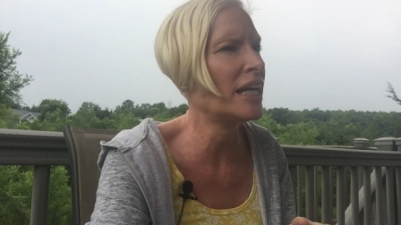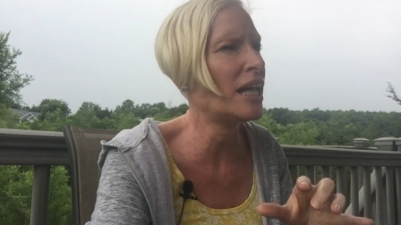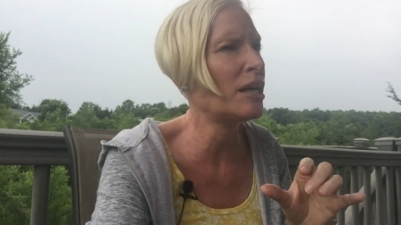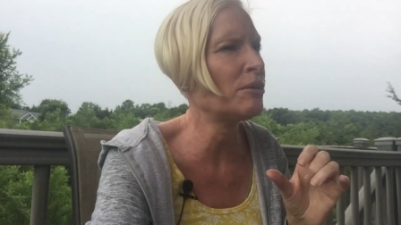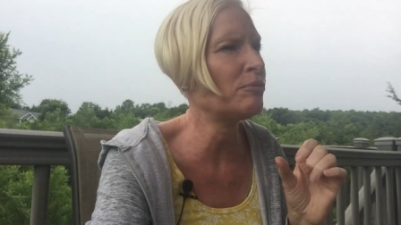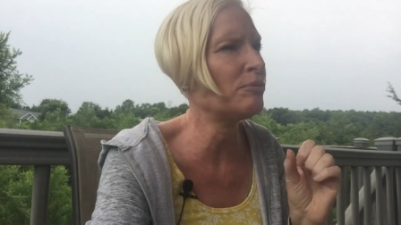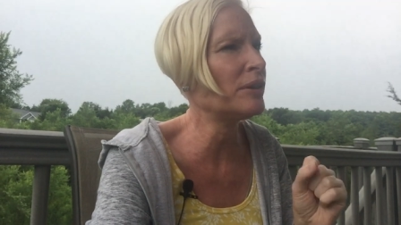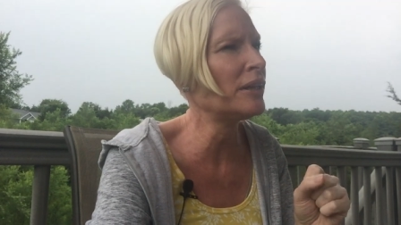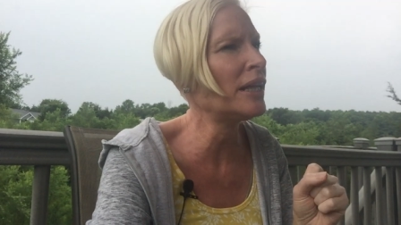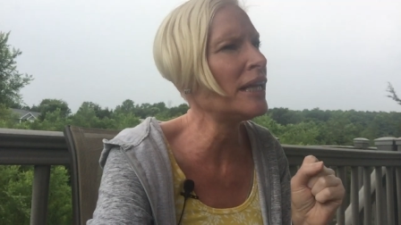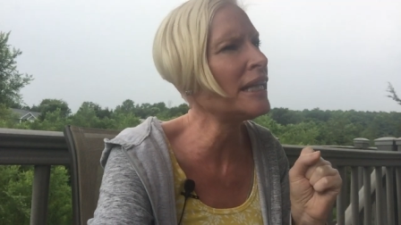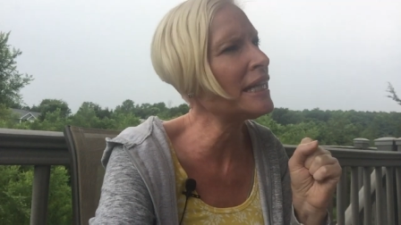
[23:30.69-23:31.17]
And I
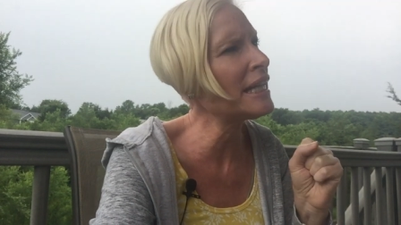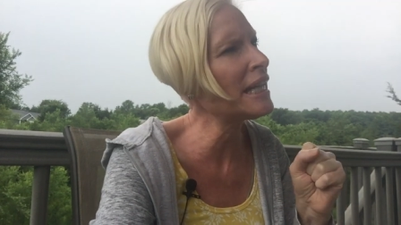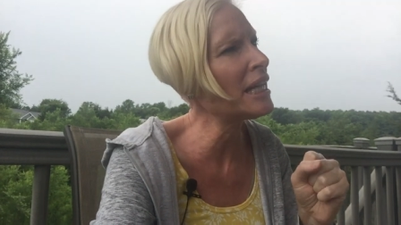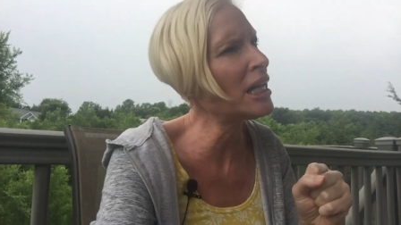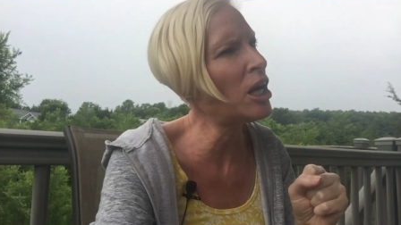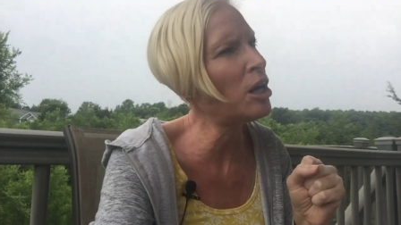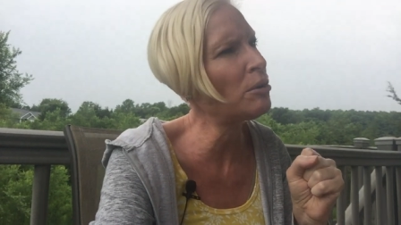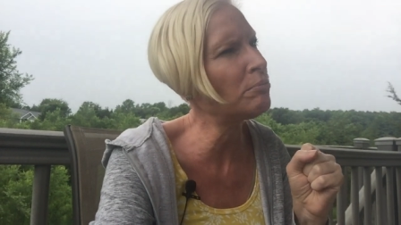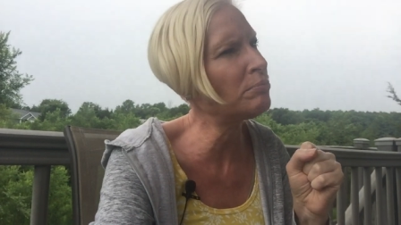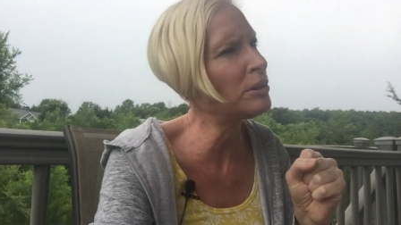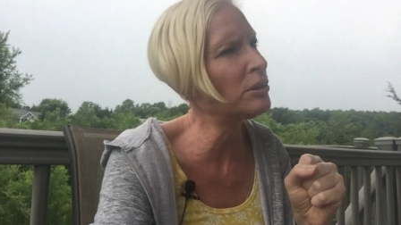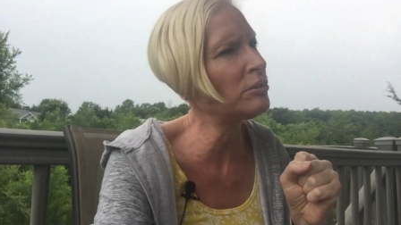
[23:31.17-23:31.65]
feel like he
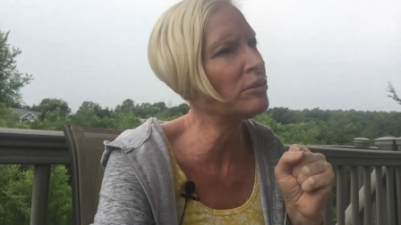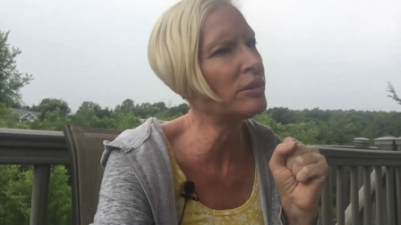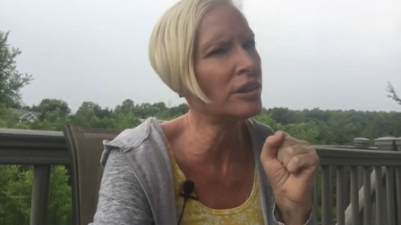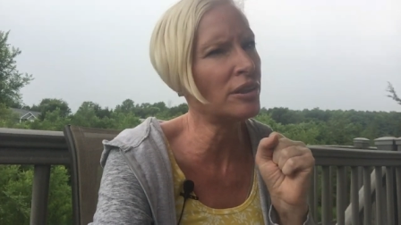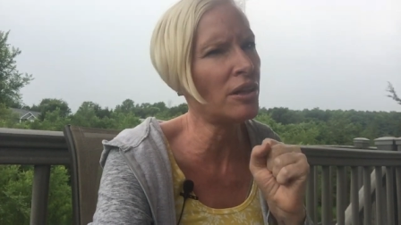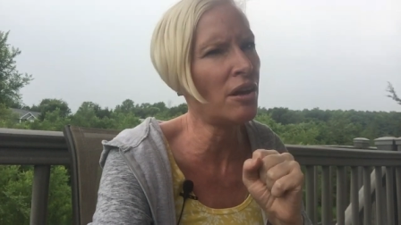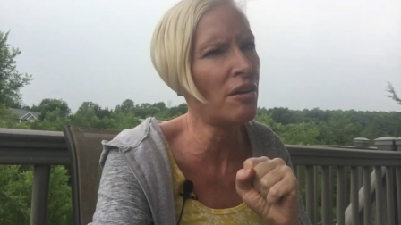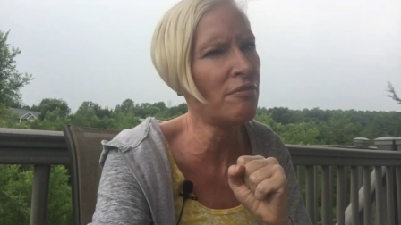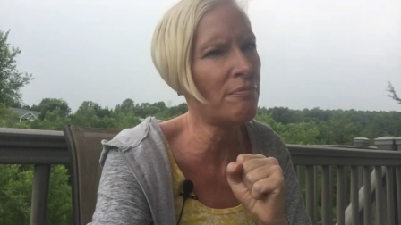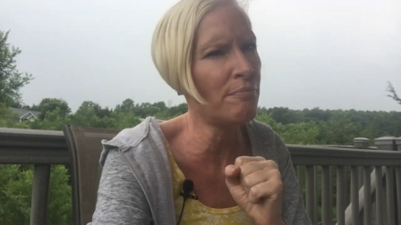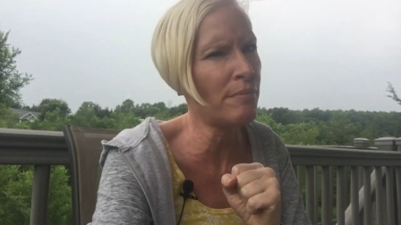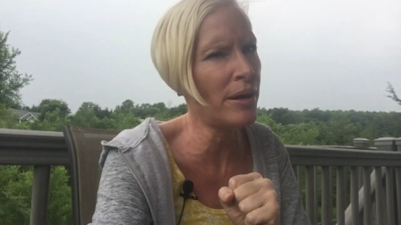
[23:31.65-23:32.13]
helped you
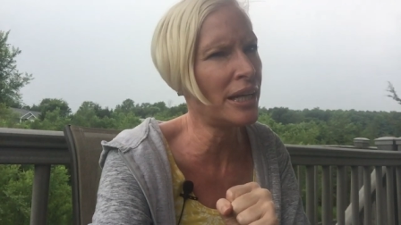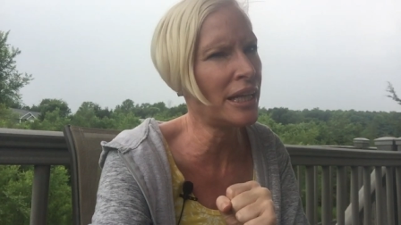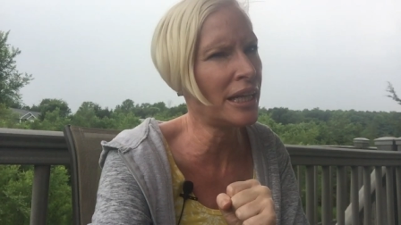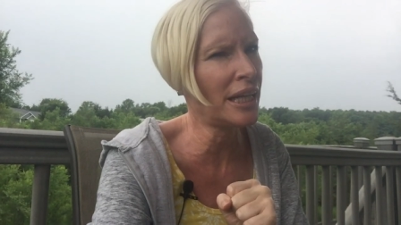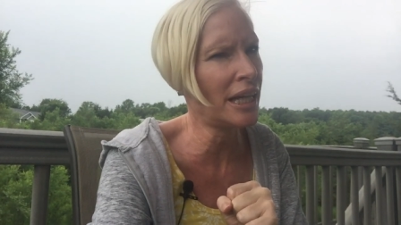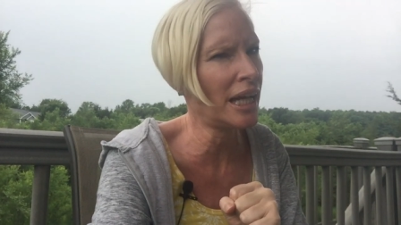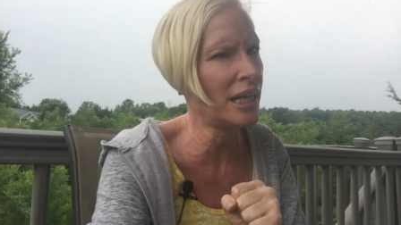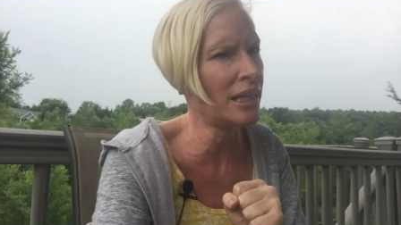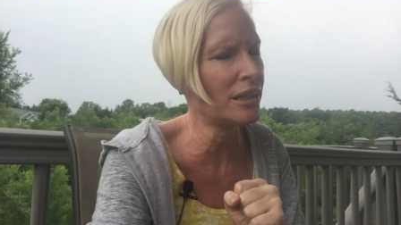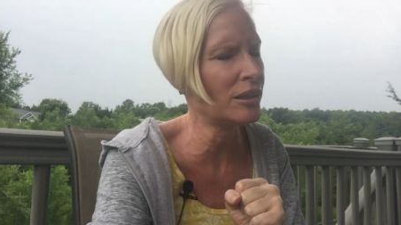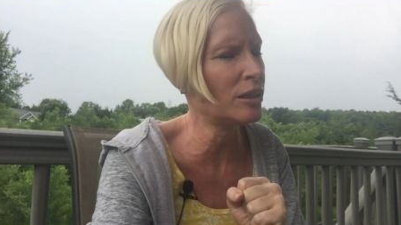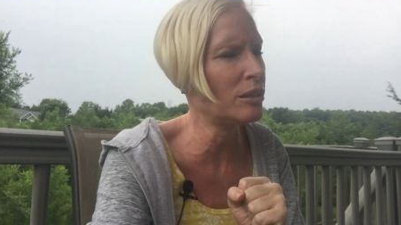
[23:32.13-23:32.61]
self
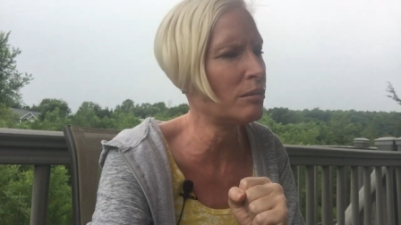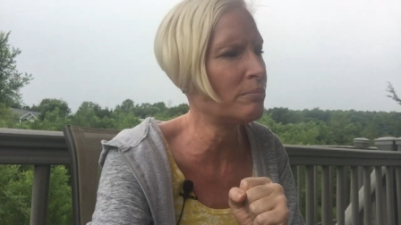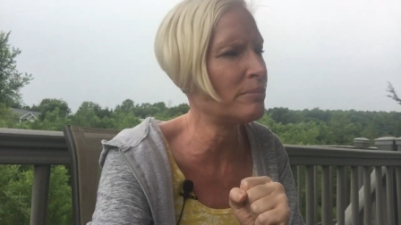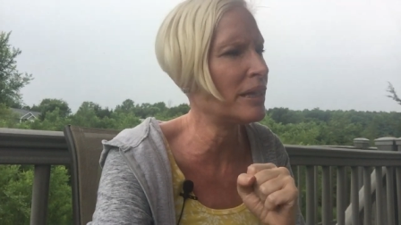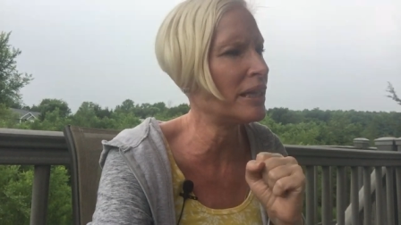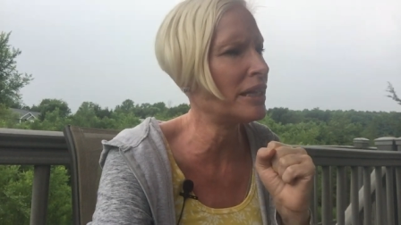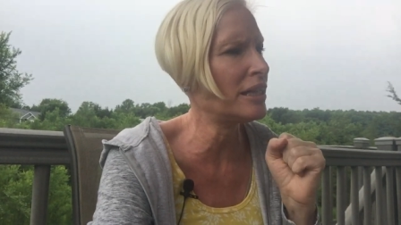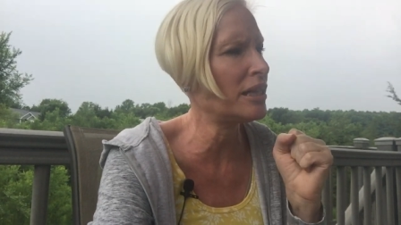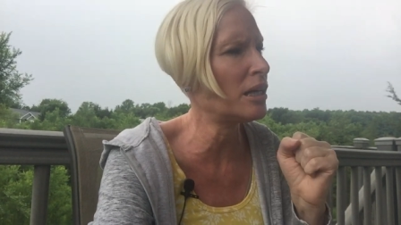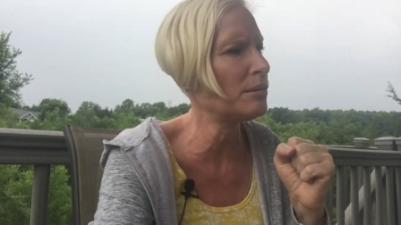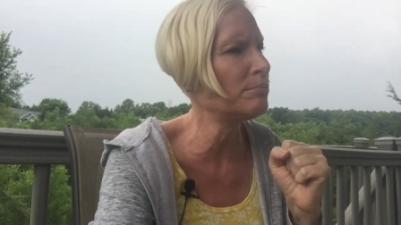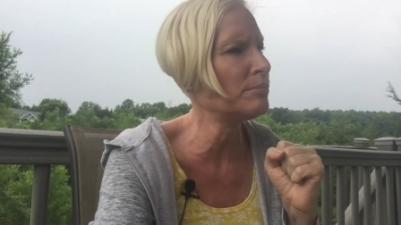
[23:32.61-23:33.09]
medicate a little
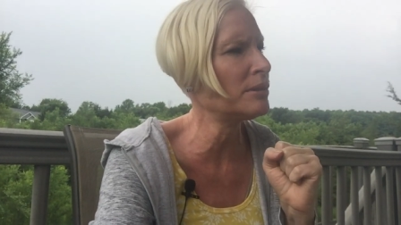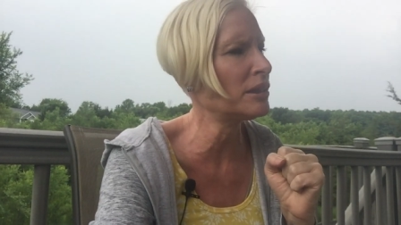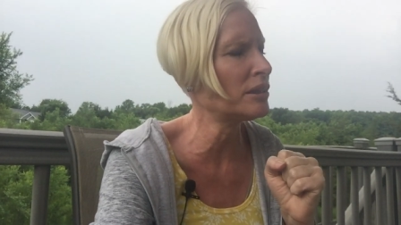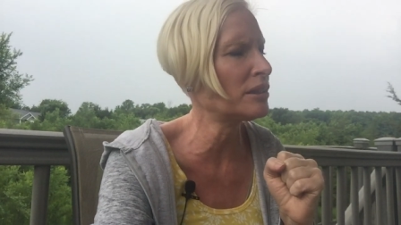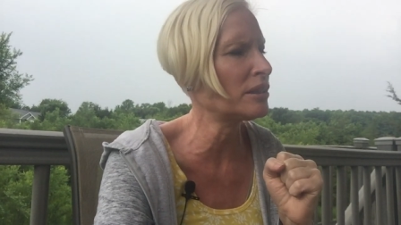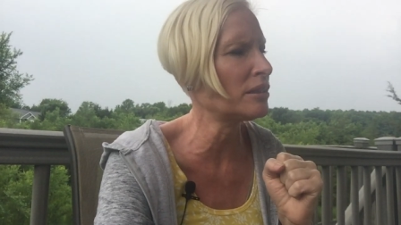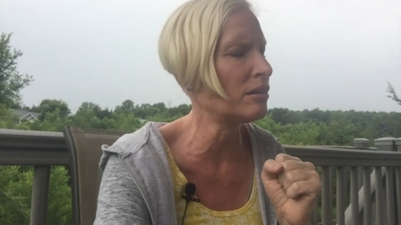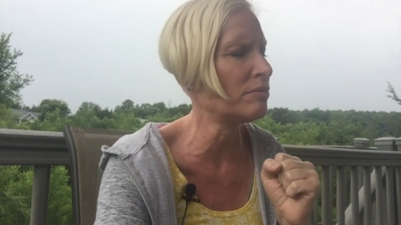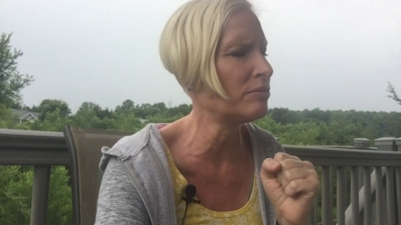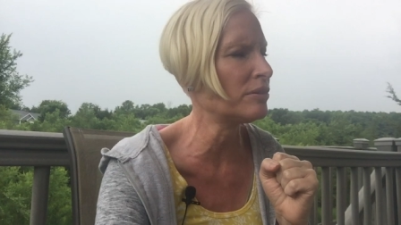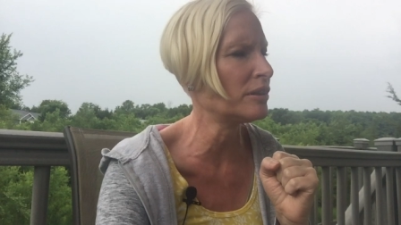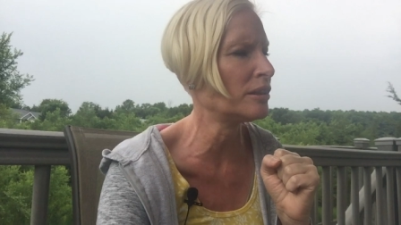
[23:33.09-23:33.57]
bit, numb
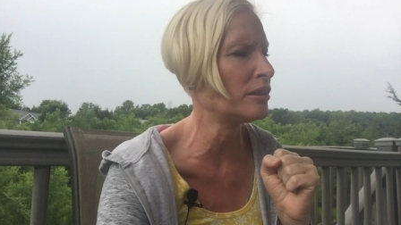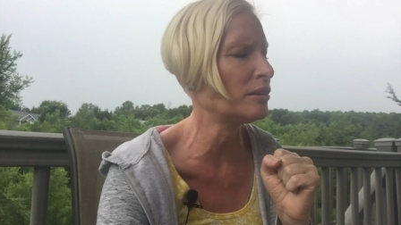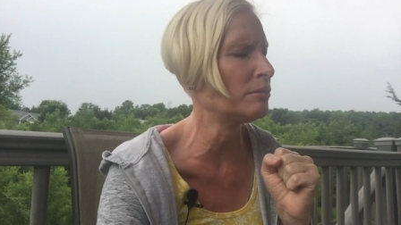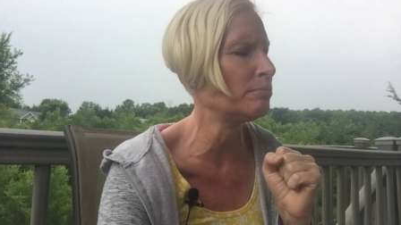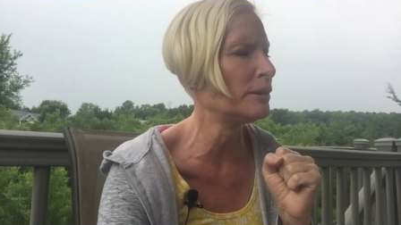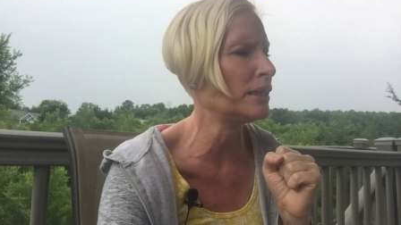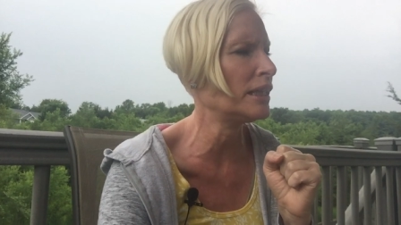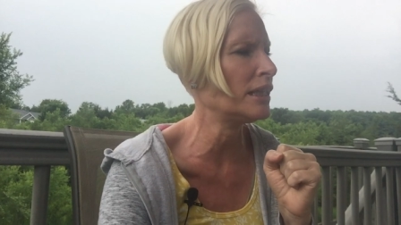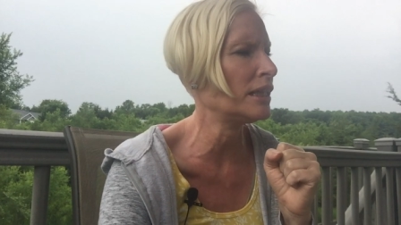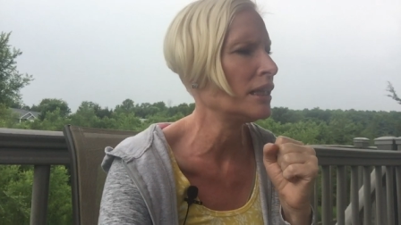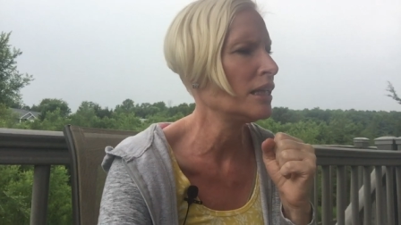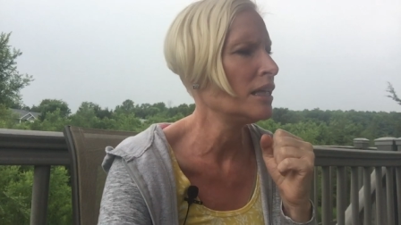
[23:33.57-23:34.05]
yourself a little
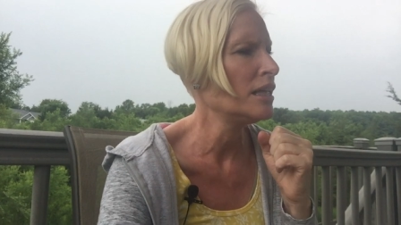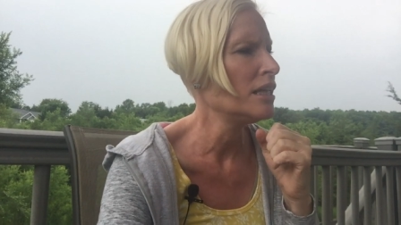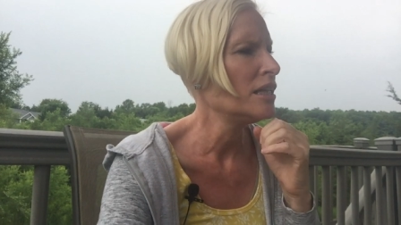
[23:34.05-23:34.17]
bit.